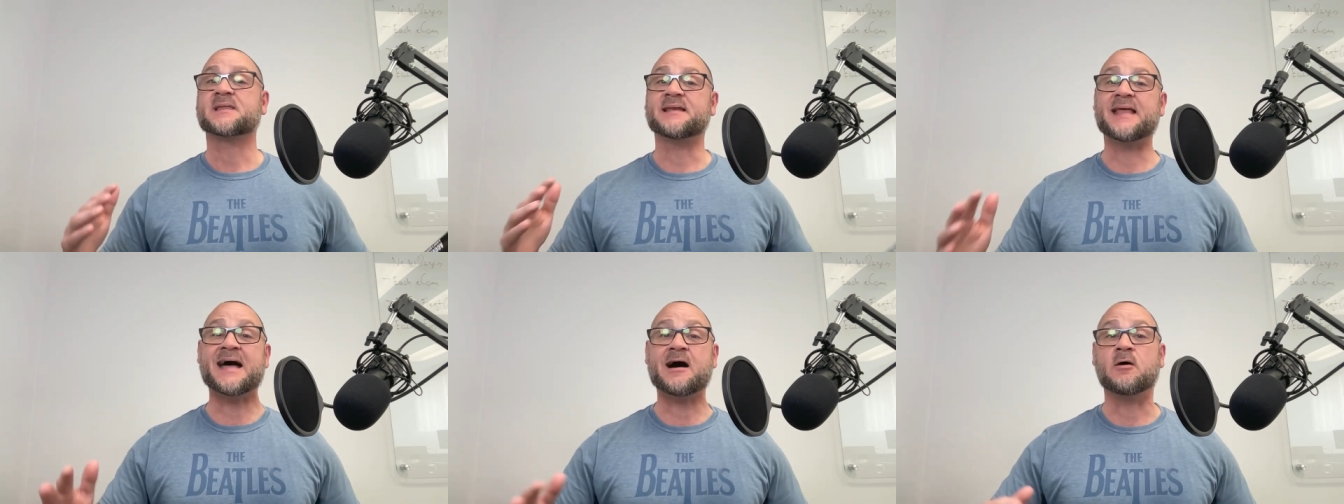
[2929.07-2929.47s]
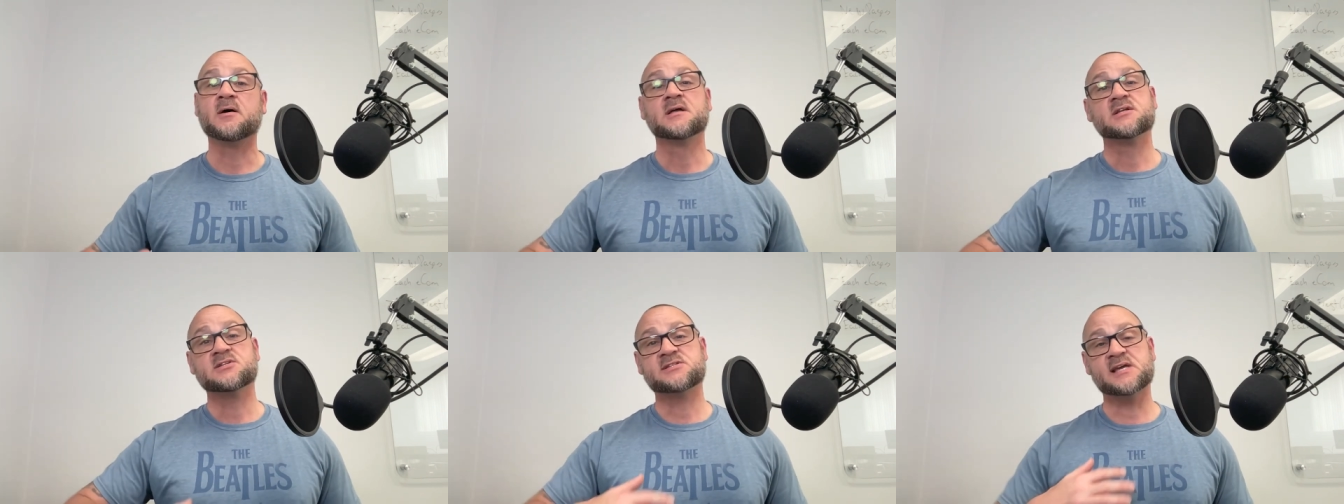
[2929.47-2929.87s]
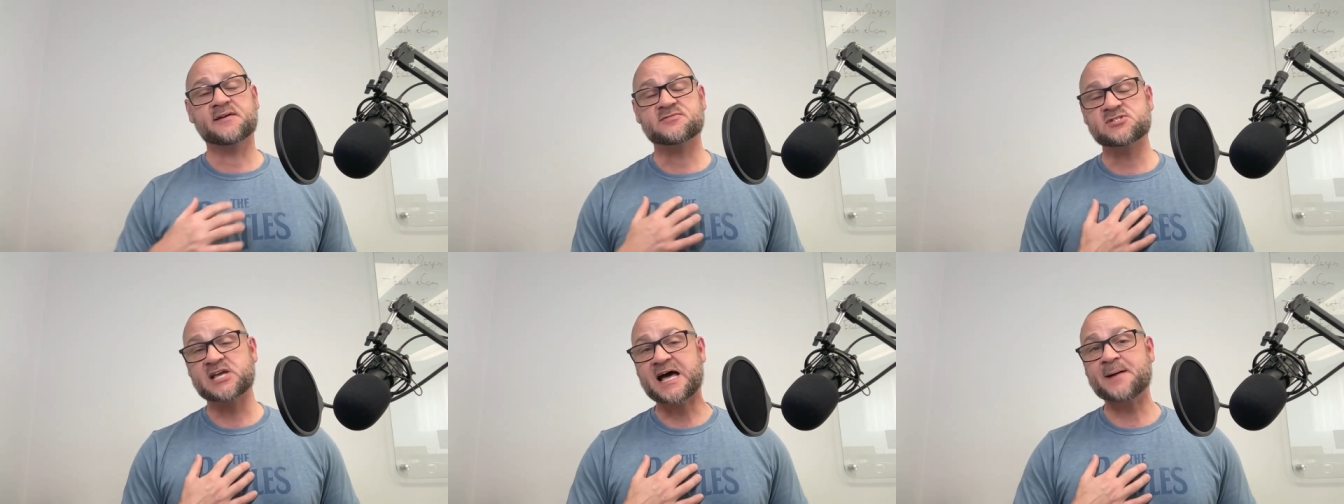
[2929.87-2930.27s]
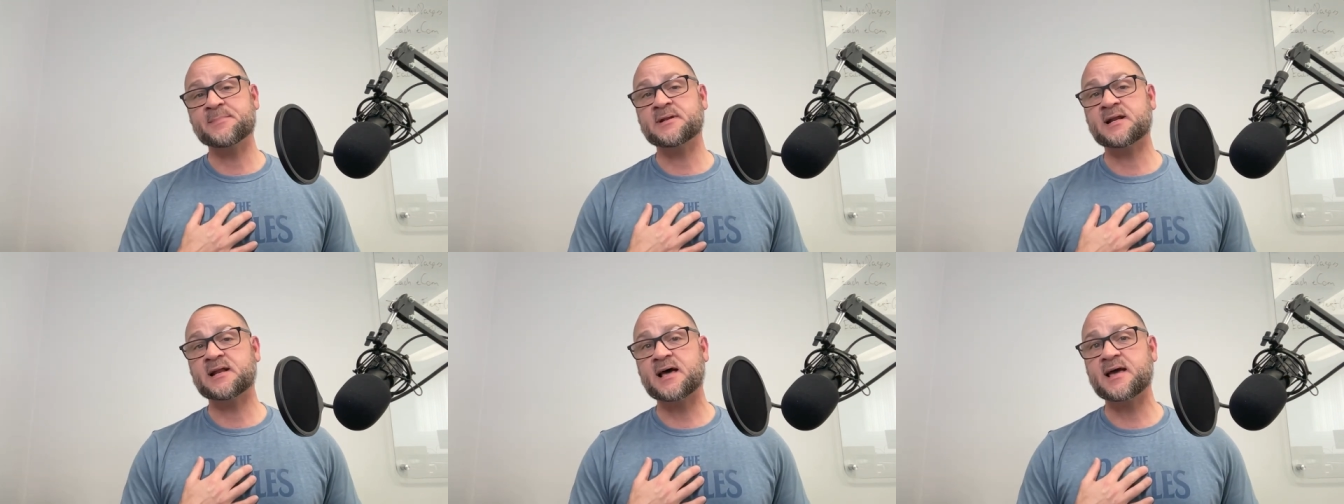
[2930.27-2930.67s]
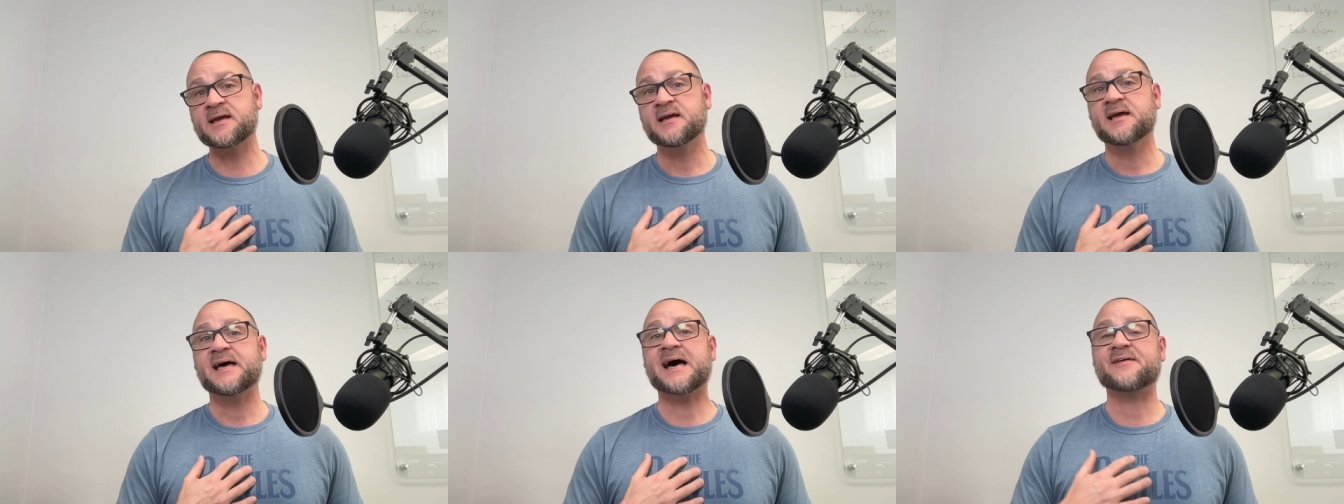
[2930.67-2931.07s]
Now, Jeff Chapman and
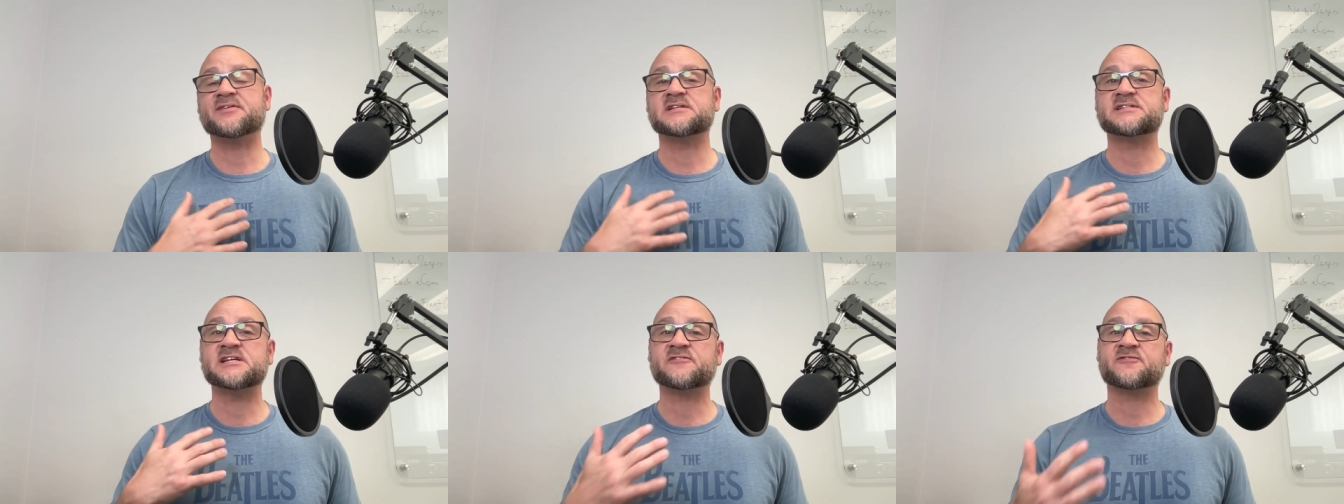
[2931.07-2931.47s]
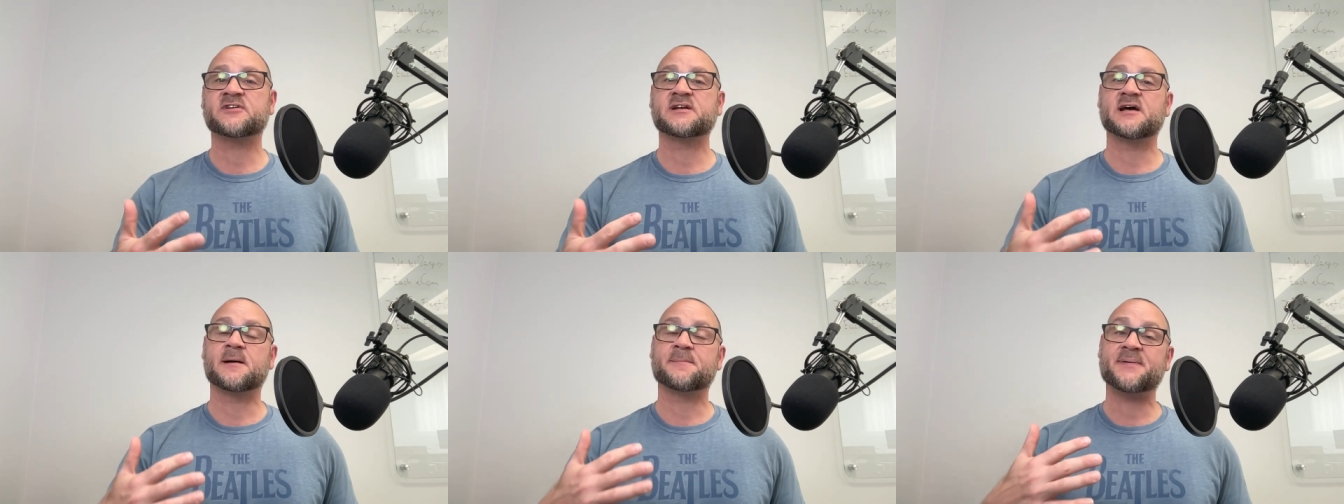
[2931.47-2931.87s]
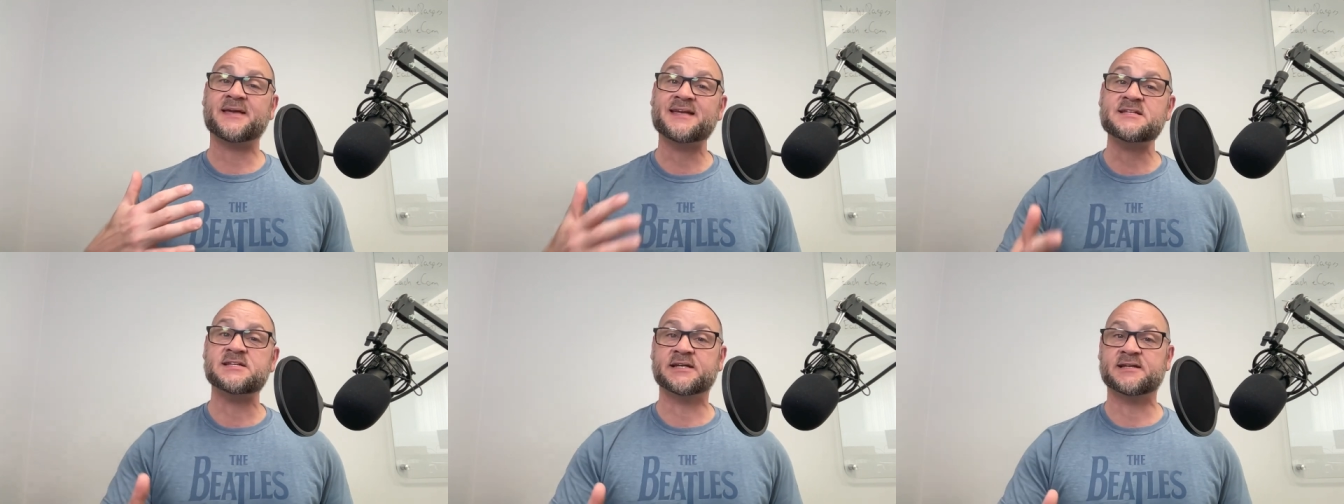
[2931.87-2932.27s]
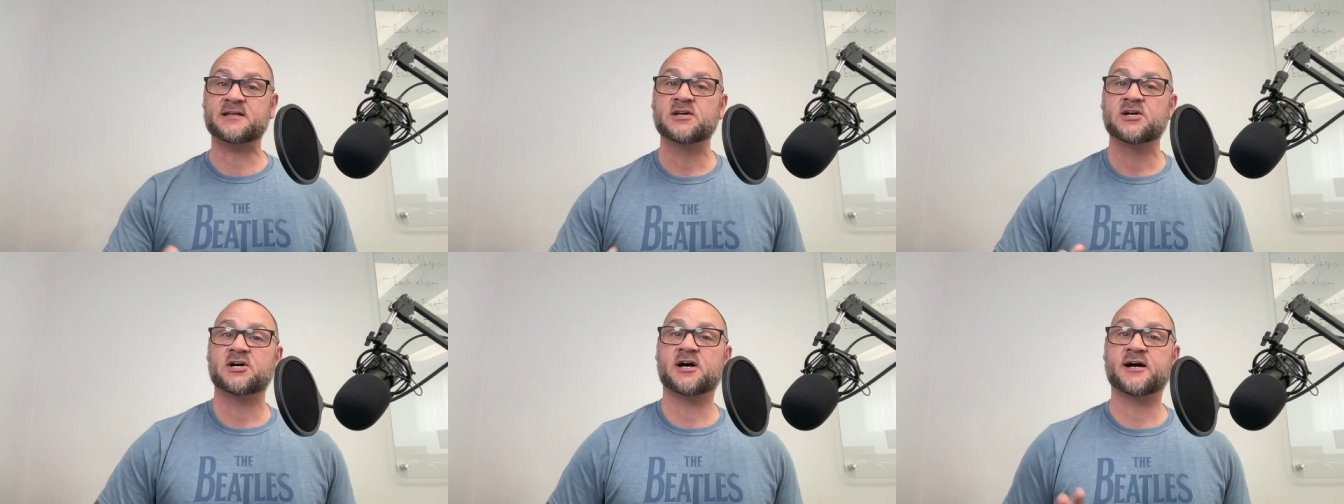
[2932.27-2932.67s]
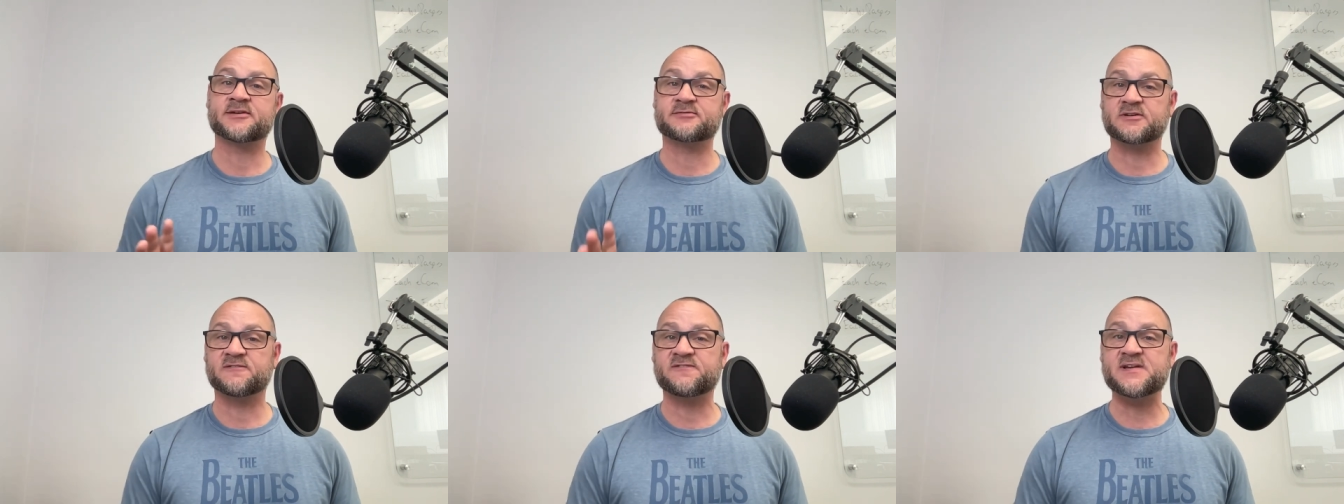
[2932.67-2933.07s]
I have a different opinion
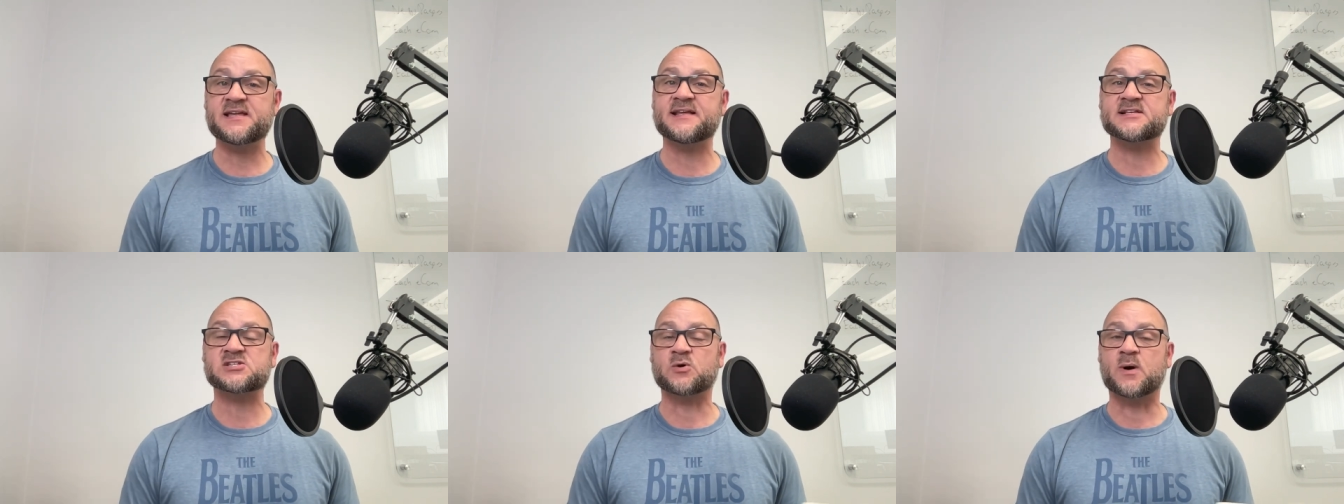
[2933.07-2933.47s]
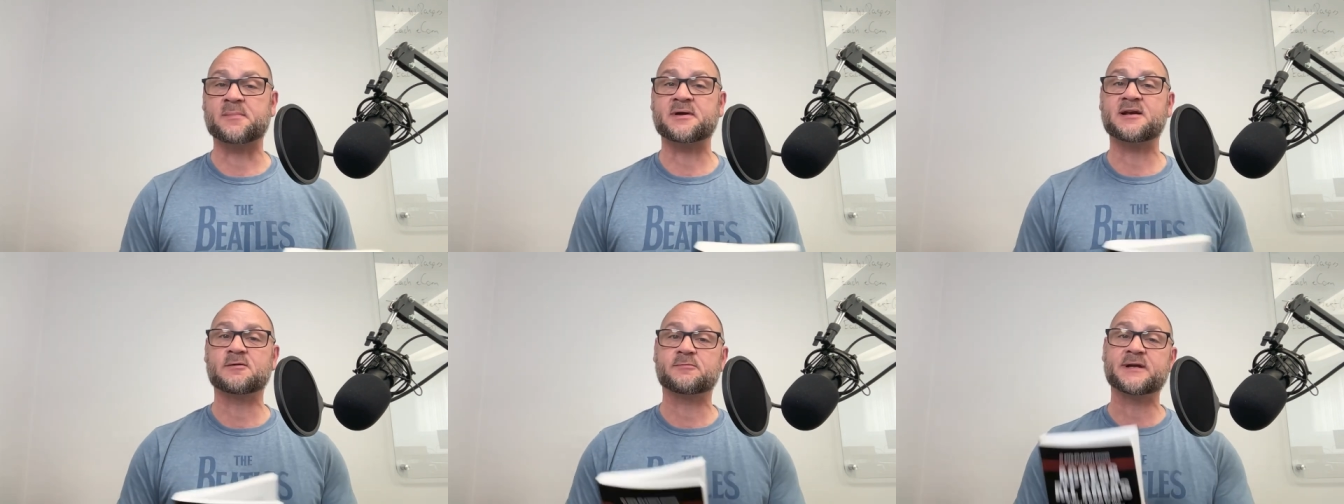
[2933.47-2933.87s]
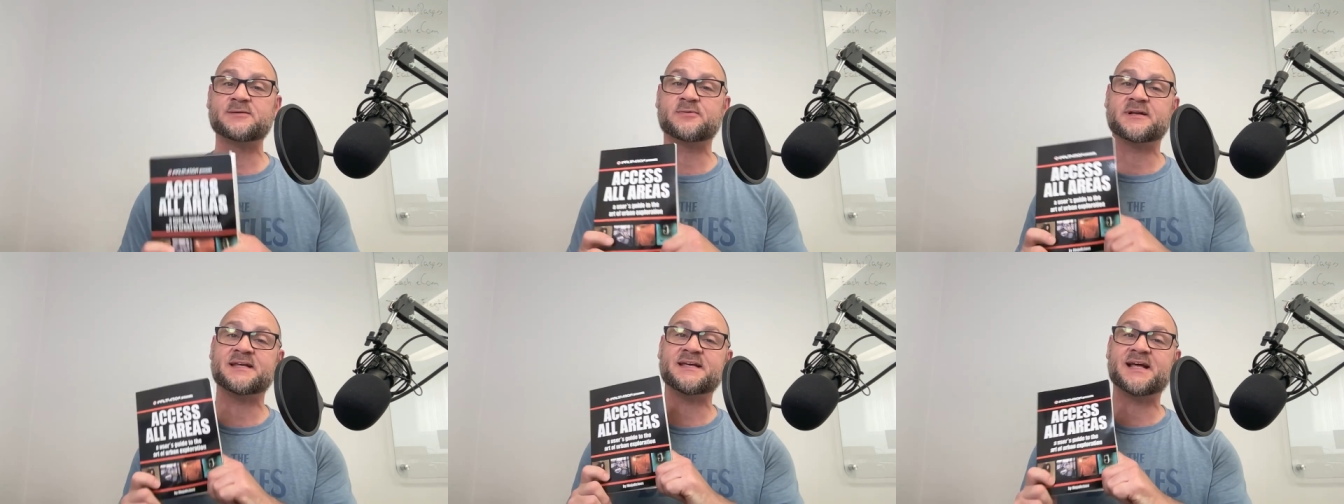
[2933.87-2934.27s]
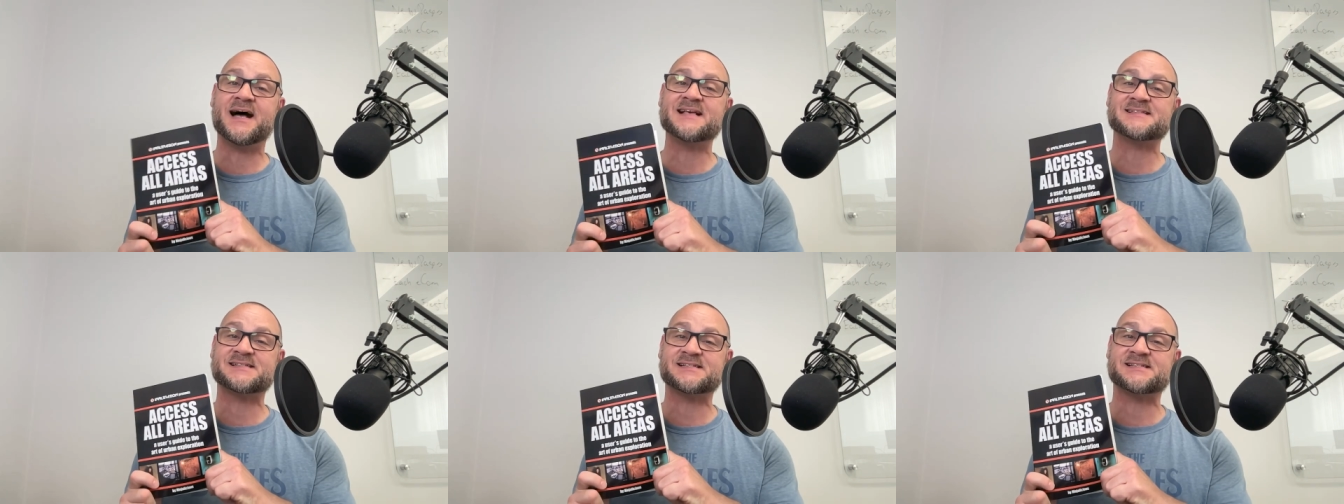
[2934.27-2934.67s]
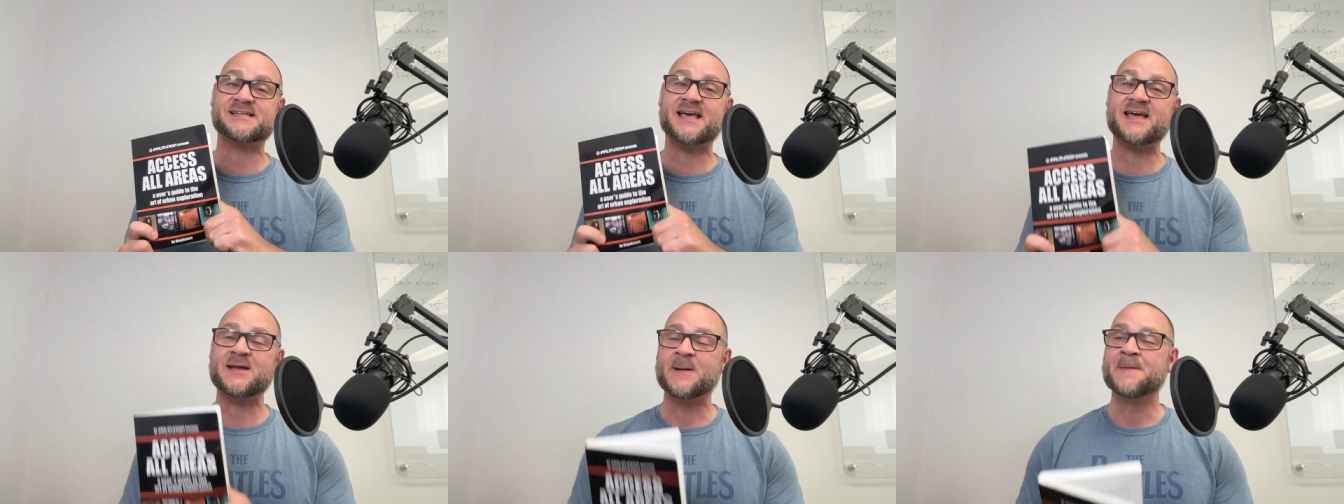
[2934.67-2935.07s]
on graffiti. So I'm going to read what he has to
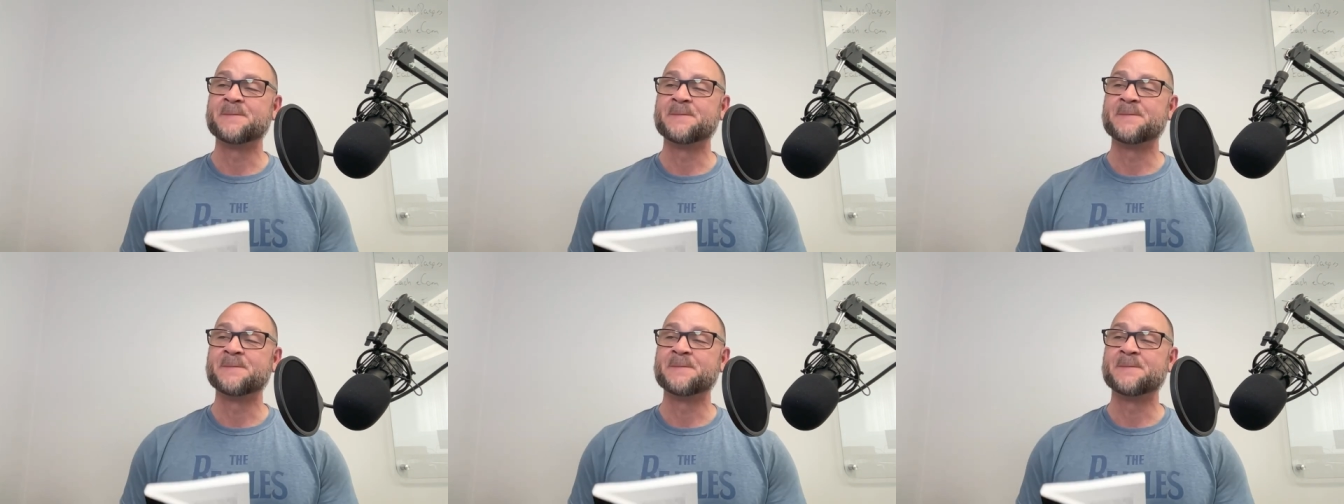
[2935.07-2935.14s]
say,